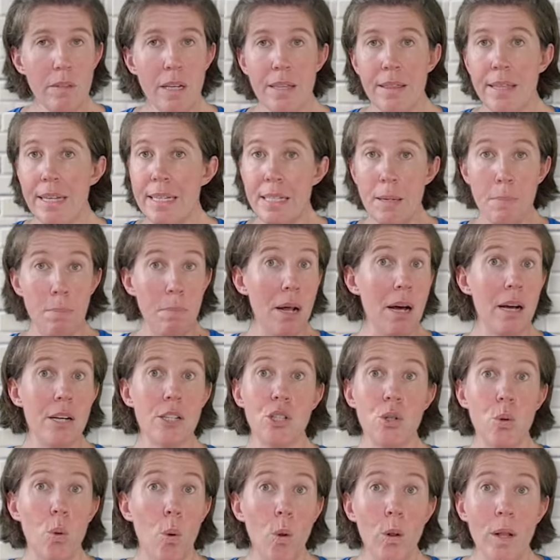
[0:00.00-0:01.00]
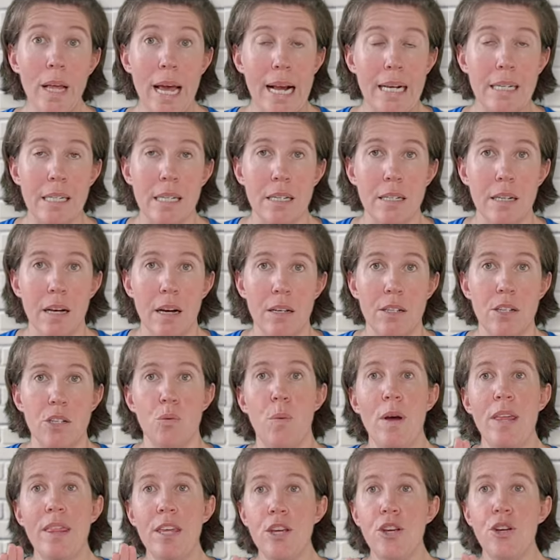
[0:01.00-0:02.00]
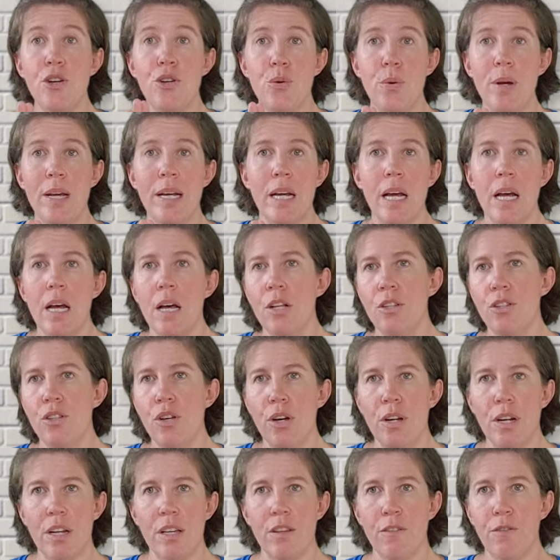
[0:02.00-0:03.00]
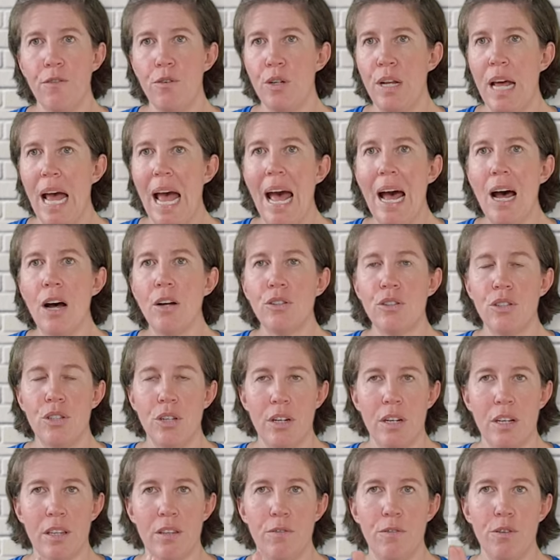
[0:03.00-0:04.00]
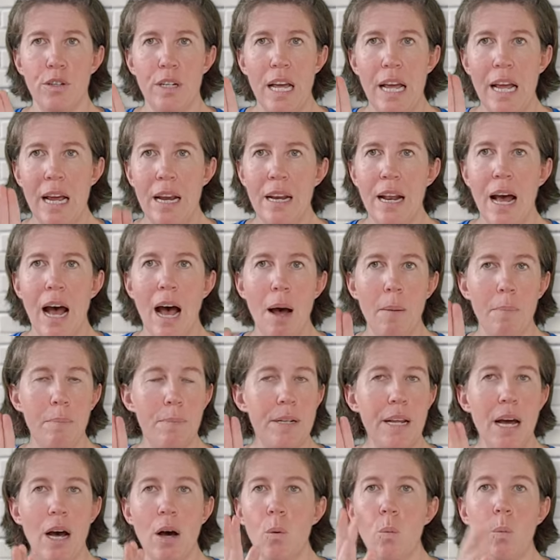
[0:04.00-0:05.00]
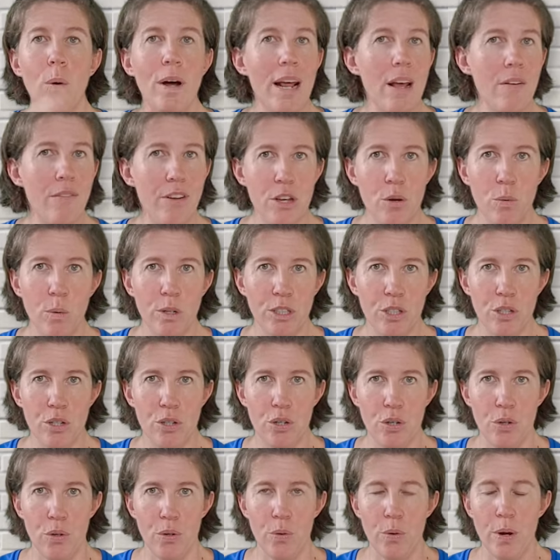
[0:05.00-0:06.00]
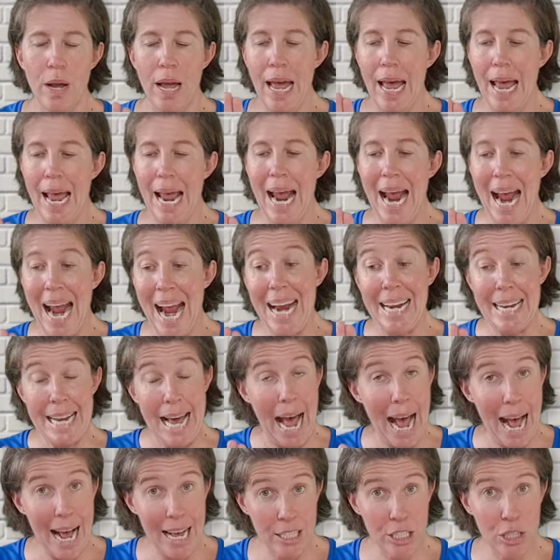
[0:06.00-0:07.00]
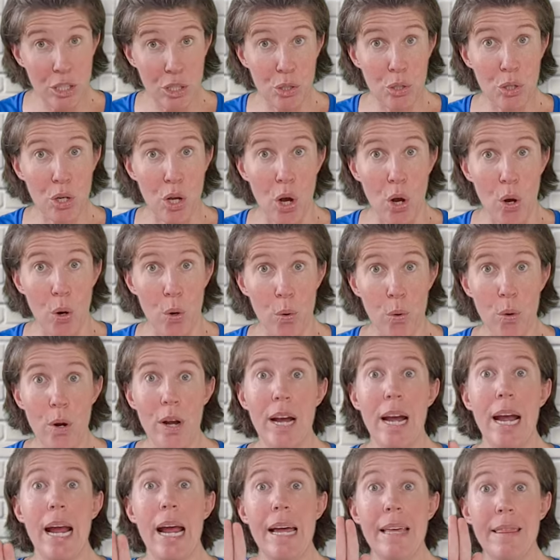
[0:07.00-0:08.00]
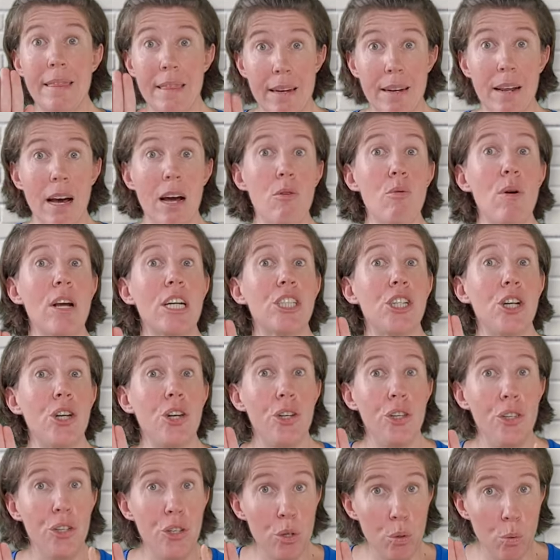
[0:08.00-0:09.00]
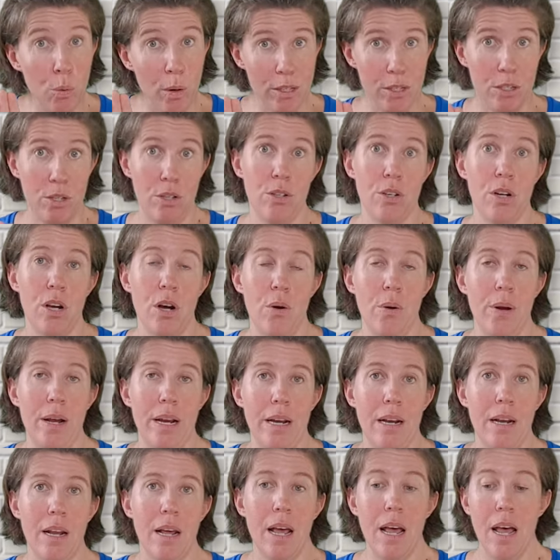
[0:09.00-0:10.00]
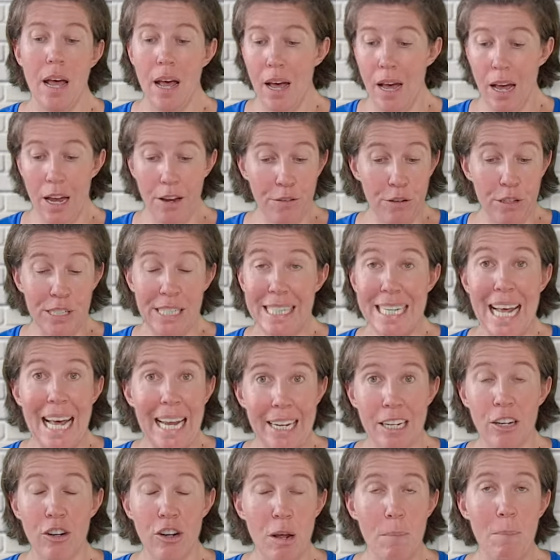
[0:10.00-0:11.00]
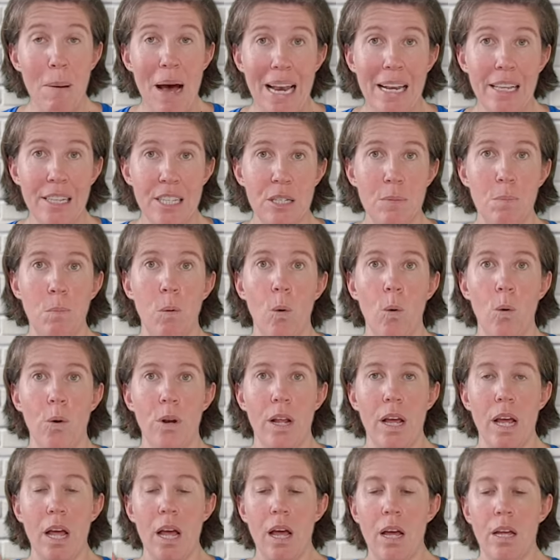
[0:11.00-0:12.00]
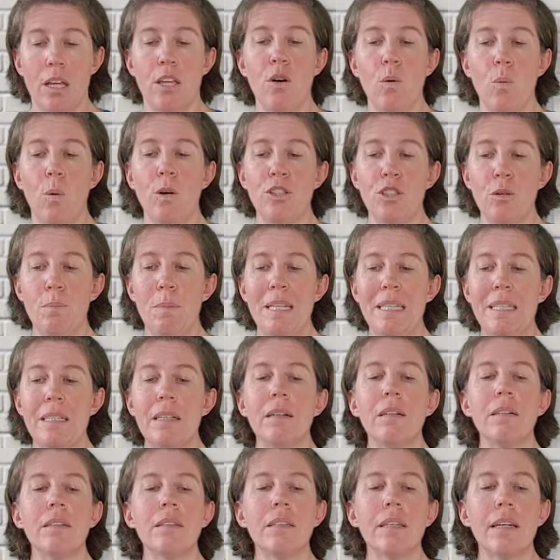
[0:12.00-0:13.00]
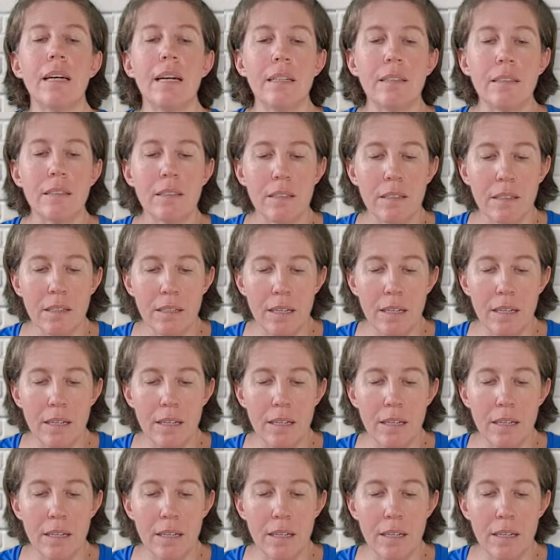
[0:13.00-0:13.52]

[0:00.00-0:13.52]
this applies to all exercises, whether you're doing turning the foot out, turning the foot in, up, down, whatever you want to do, it has to go in the direction you want it to go in. If you're standing on a balance board, you want to be tilting it